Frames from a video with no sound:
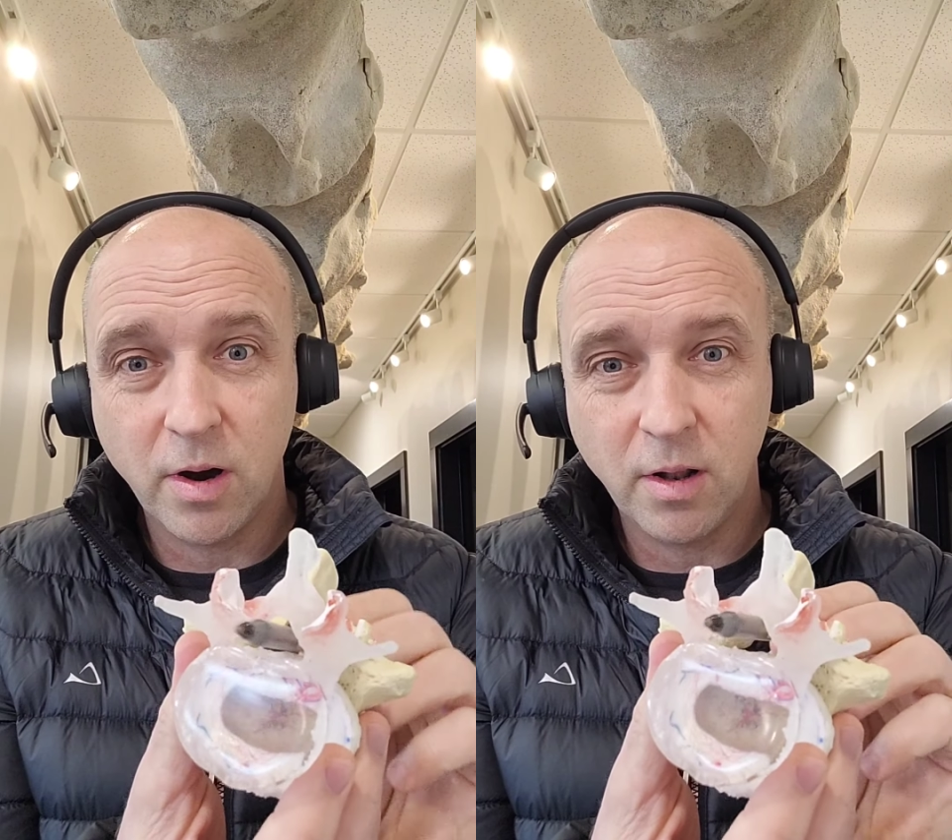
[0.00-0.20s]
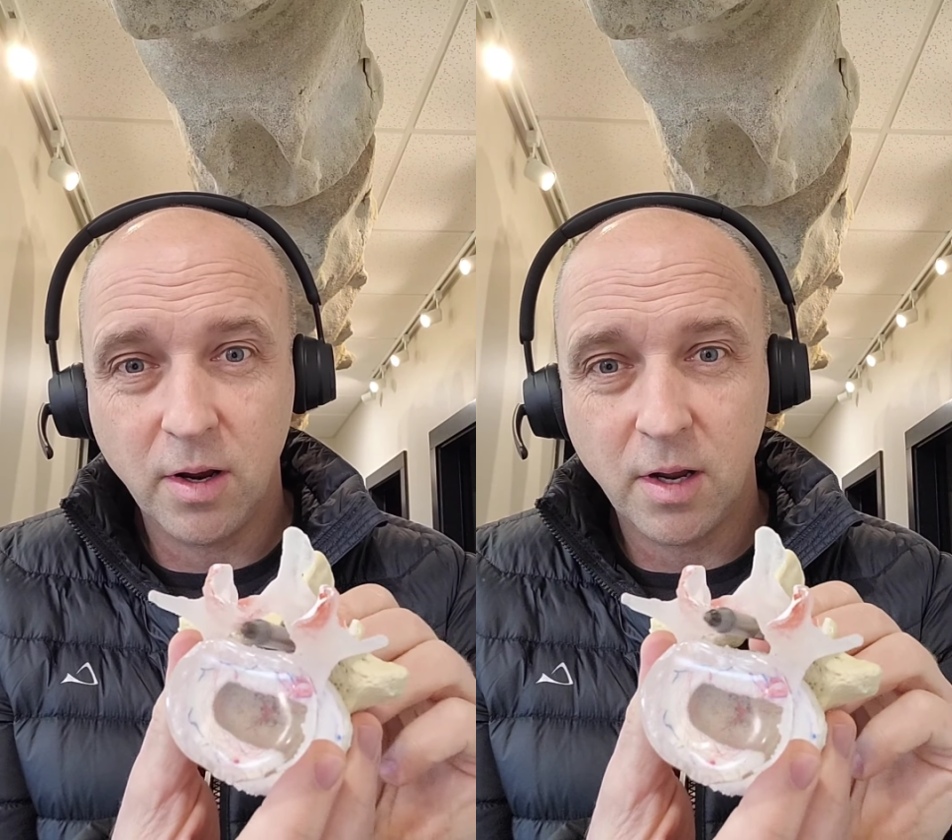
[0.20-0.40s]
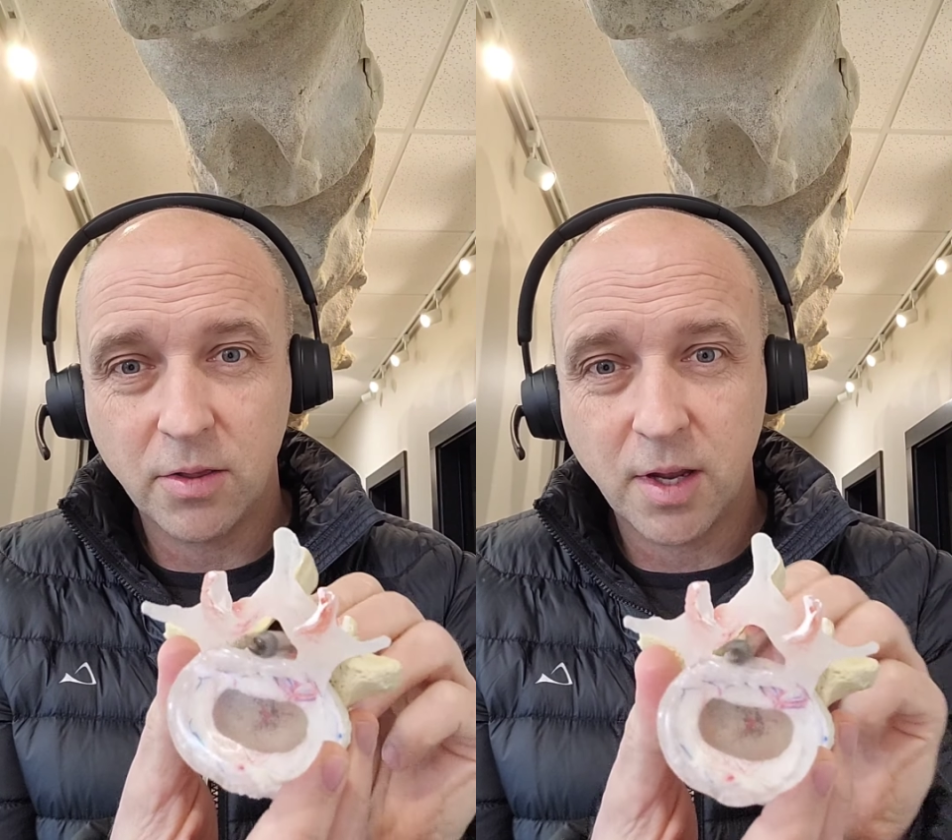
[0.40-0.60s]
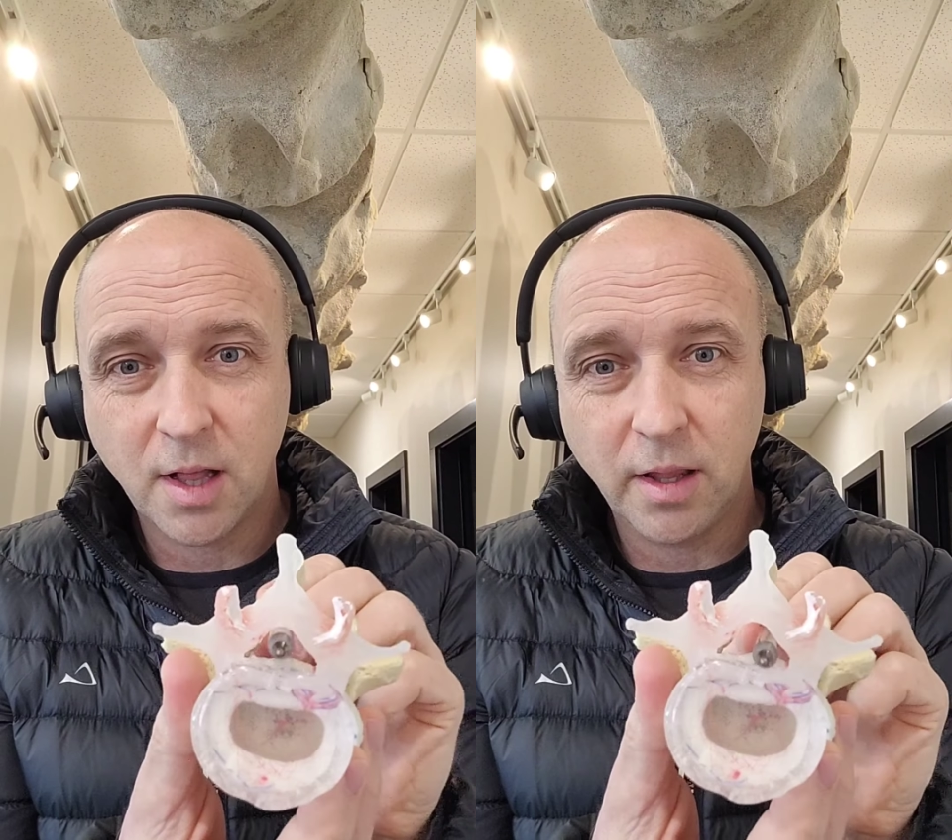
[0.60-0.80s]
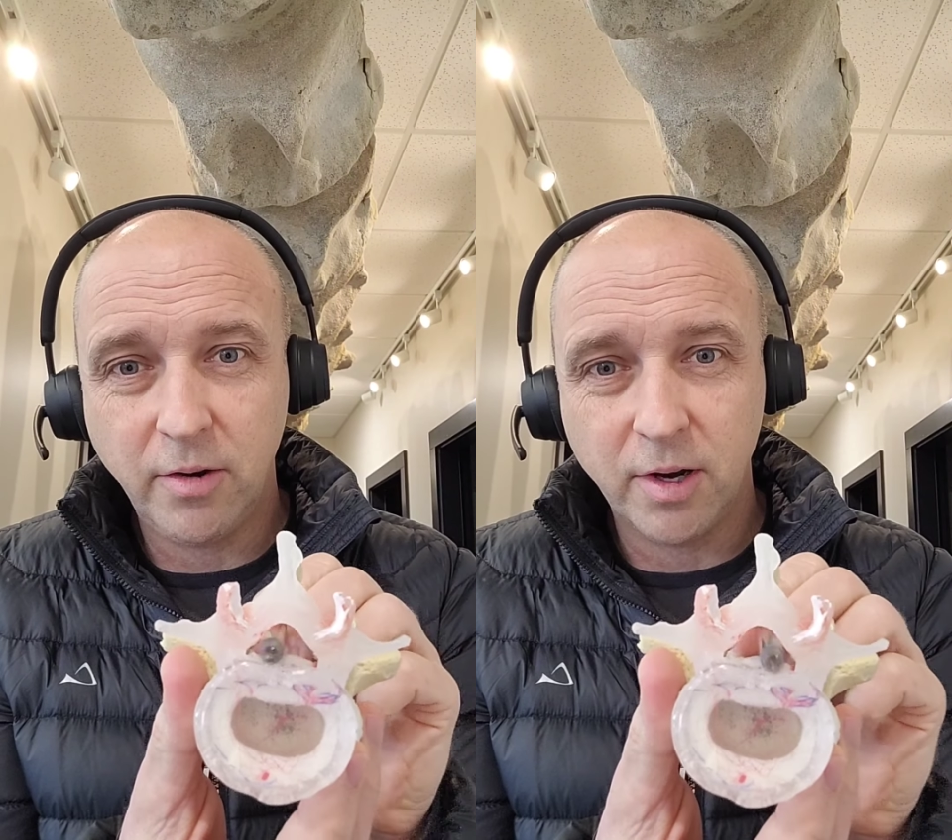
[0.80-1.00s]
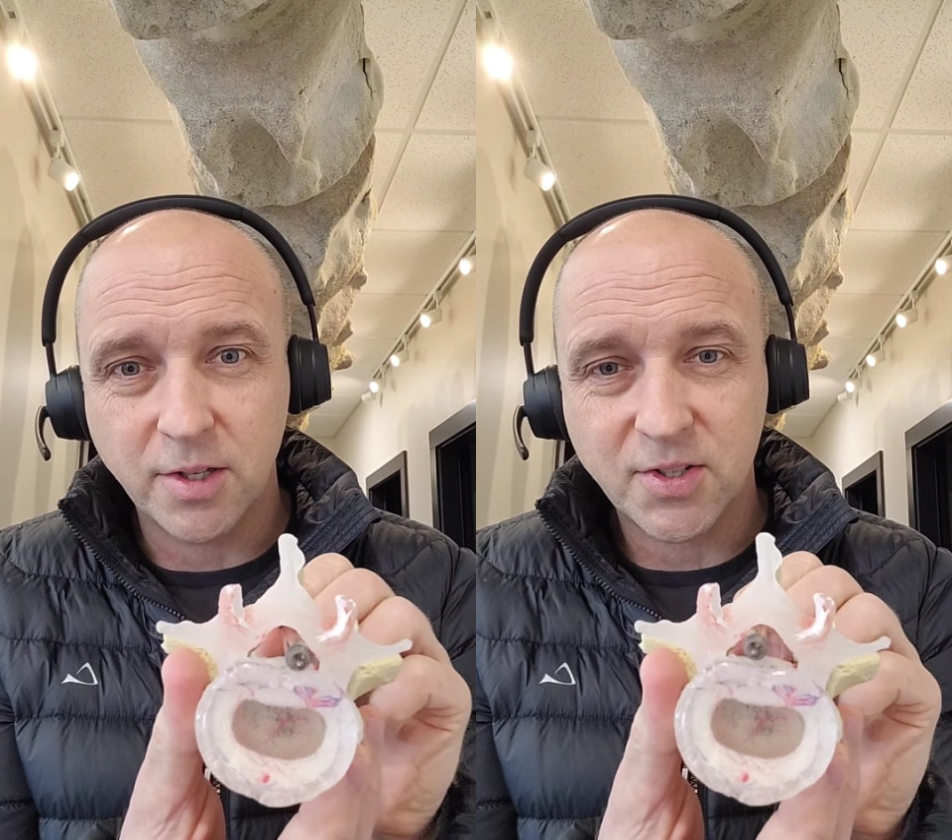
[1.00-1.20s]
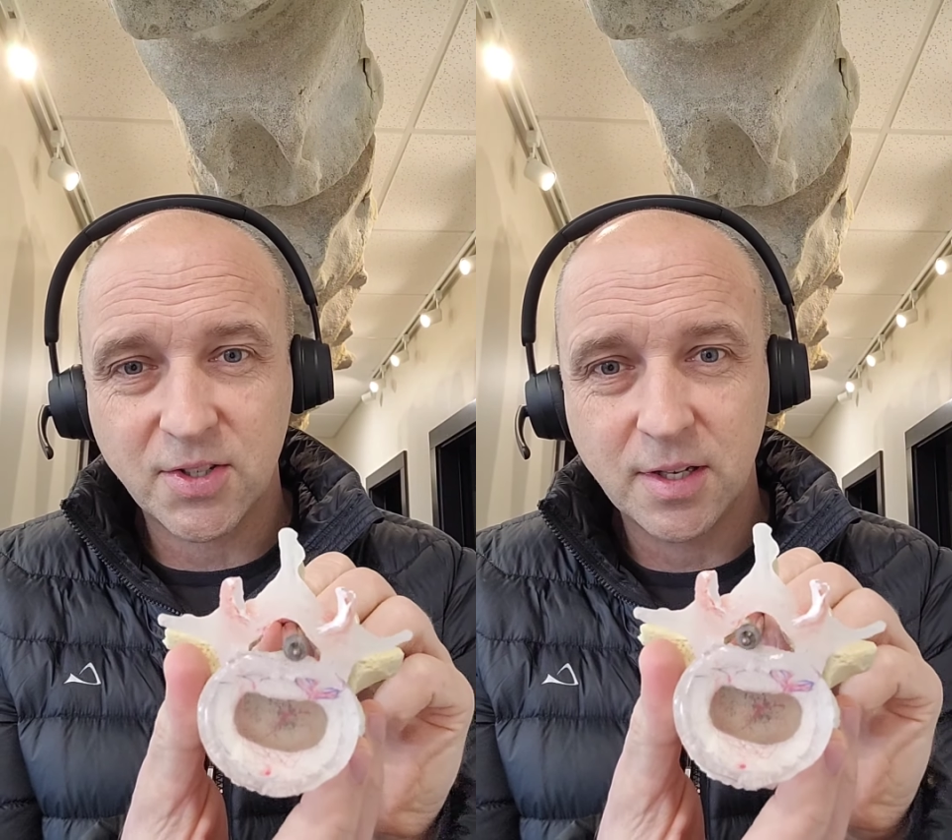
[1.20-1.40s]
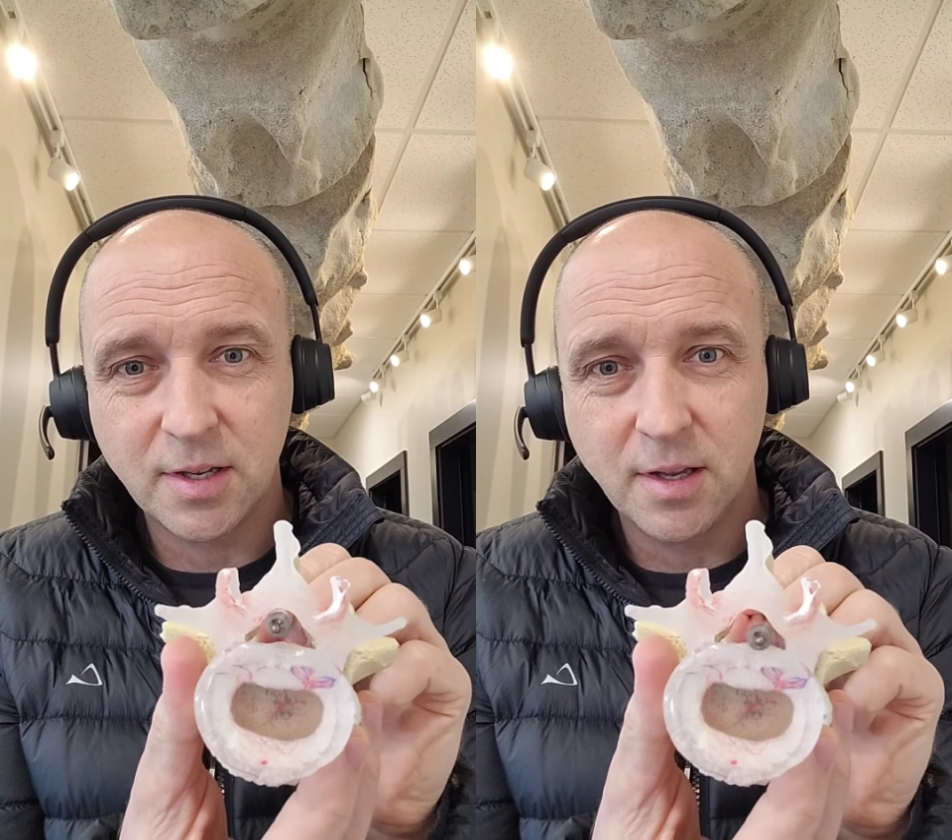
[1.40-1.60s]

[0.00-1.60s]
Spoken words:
look at the clearance,